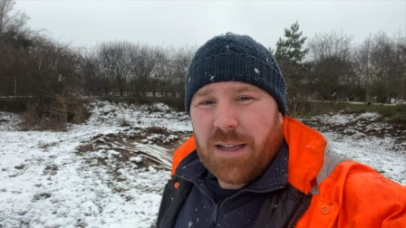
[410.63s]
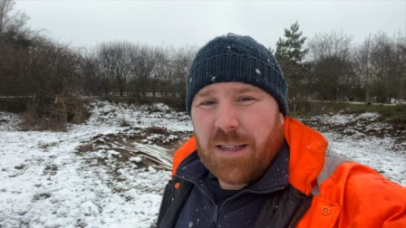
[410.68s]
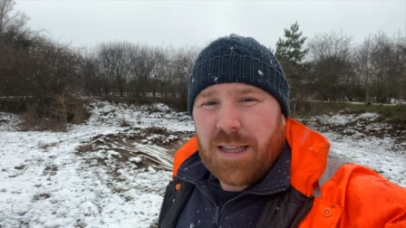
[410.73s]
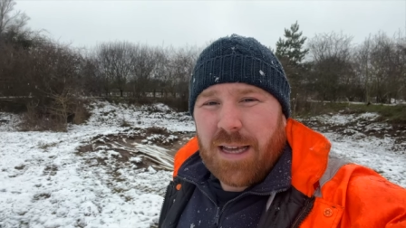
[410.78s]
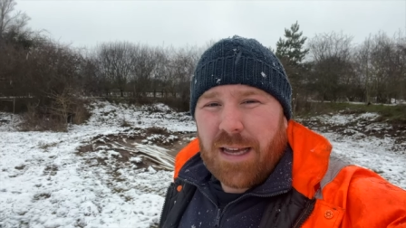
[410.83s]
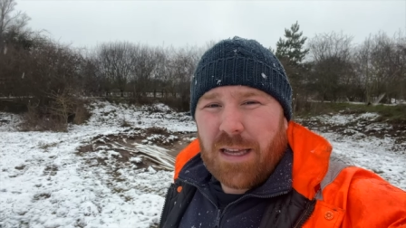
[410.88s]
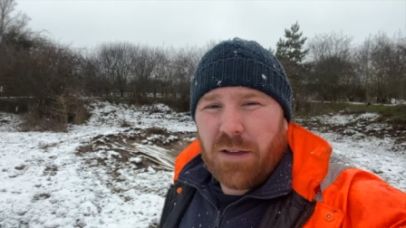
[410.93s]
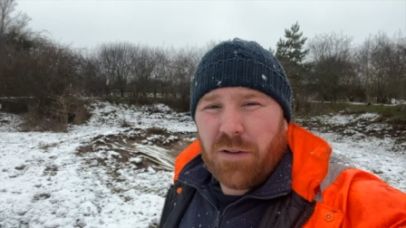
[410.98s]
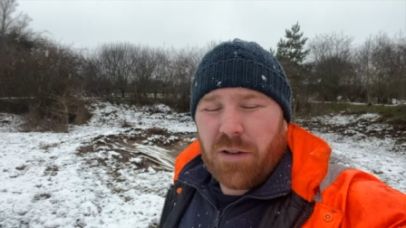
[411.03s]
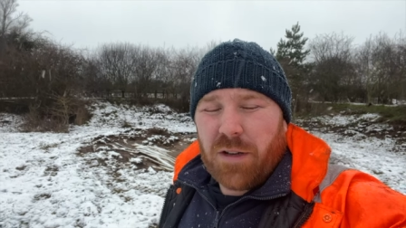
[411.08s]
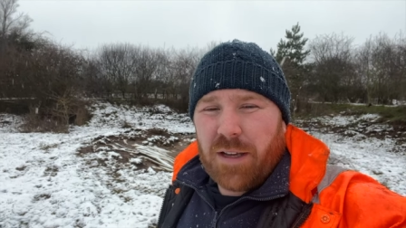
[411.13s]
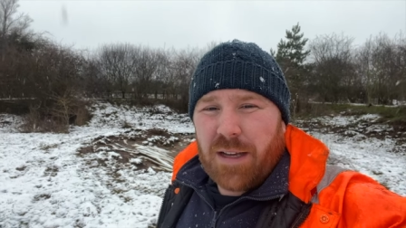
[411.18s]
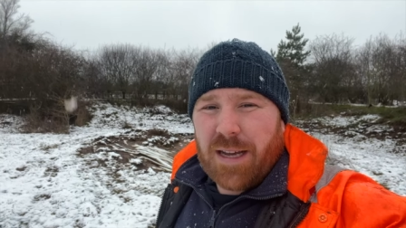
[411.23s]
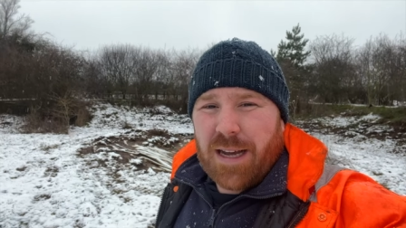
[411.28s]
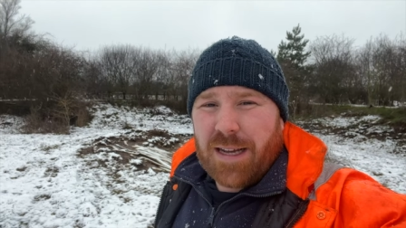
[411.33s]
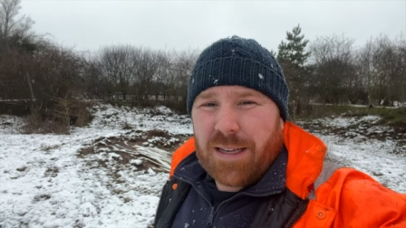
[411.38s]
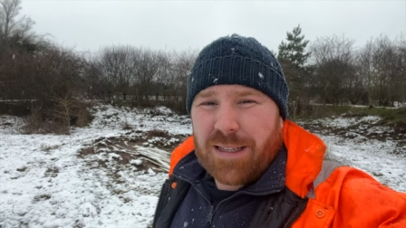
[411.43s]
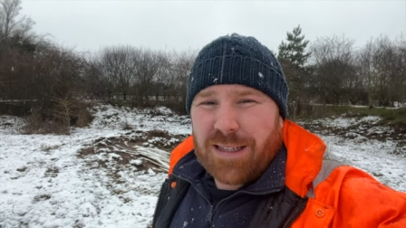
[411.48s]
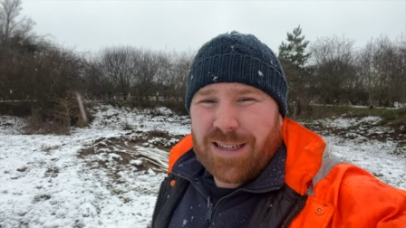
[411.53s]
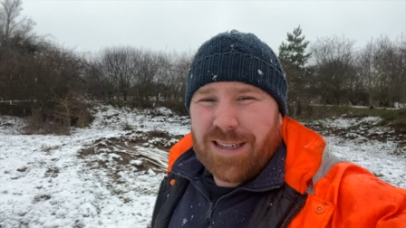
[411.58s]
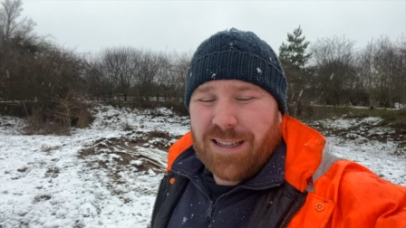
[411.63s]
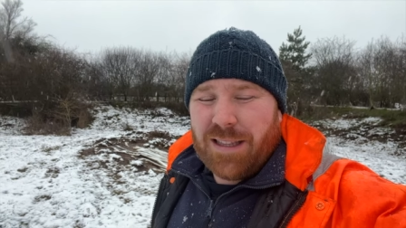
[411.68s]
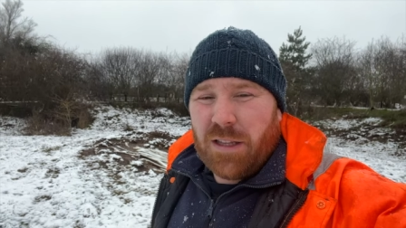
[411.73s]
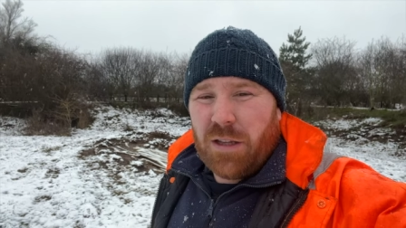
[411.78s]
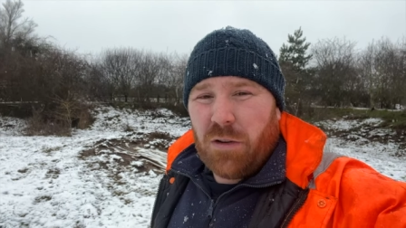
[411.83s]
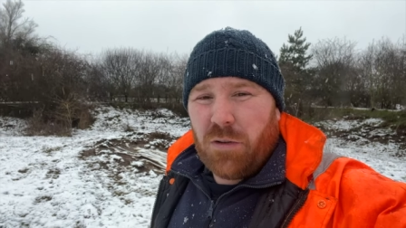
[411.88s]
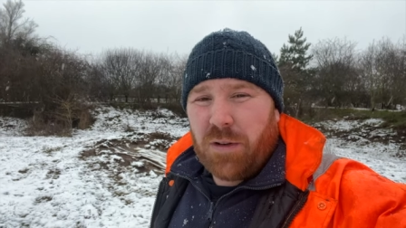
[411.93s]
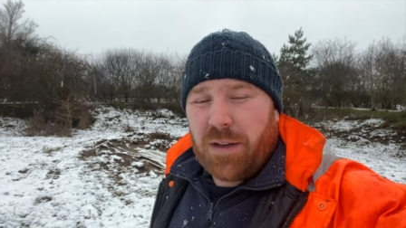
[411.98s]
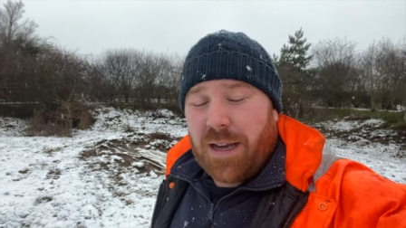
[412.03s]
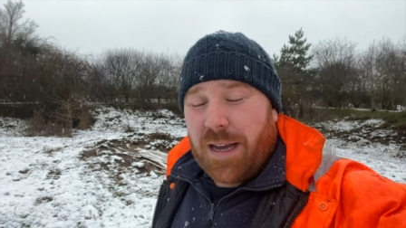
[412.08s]
that you can get in the
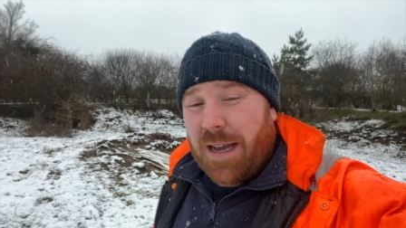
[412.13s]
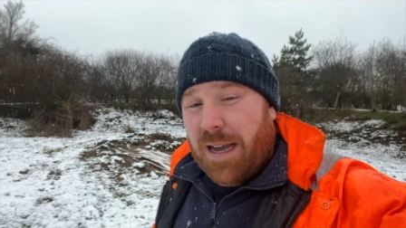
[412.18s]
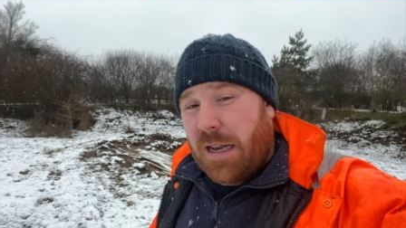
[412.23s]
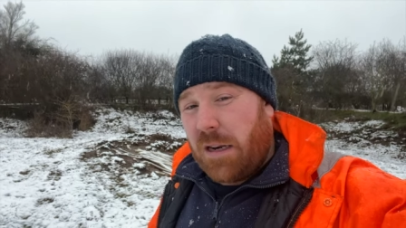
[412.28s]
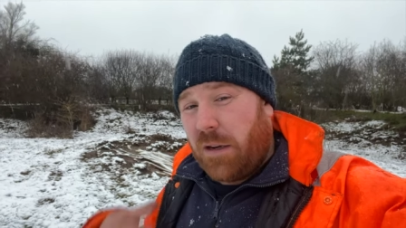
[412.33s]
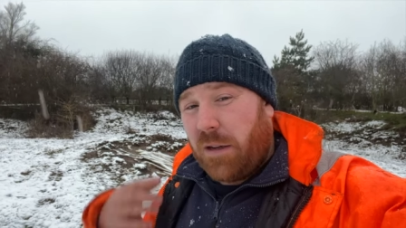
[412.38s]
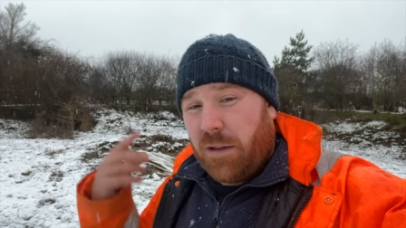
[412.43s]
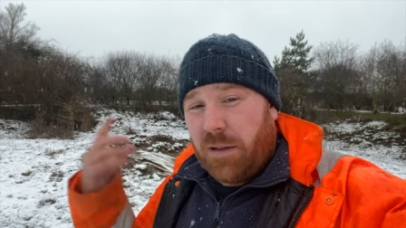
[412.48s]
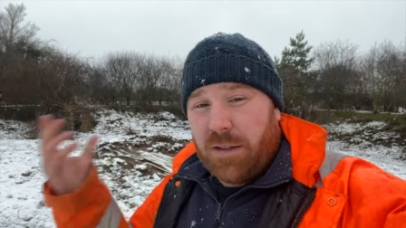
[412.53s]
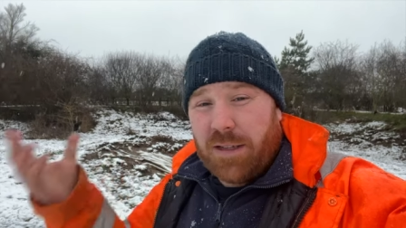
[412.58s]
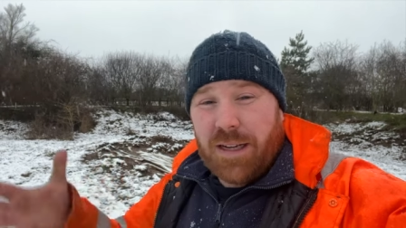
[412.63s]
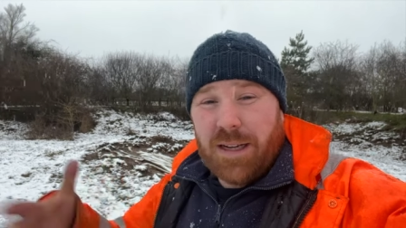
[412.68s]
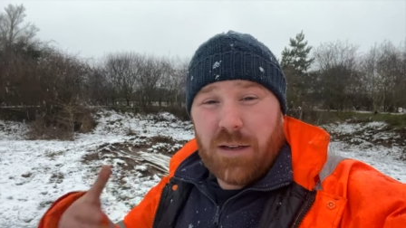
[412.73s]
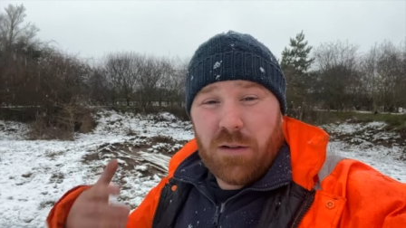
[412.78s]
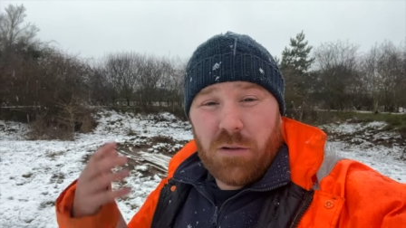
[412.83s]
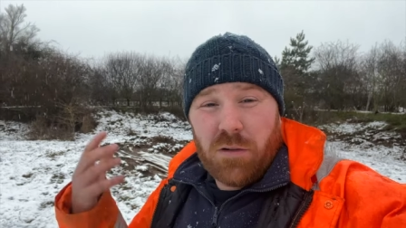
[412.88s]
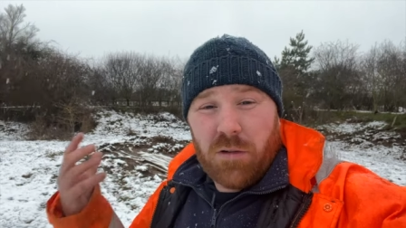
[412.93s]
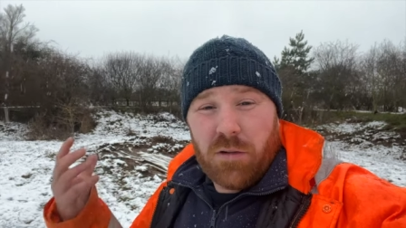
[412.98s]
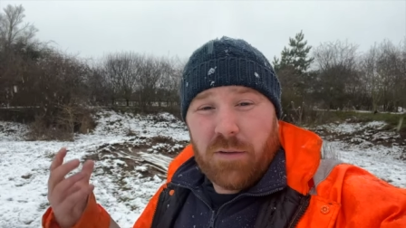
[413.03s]
U K and indeed all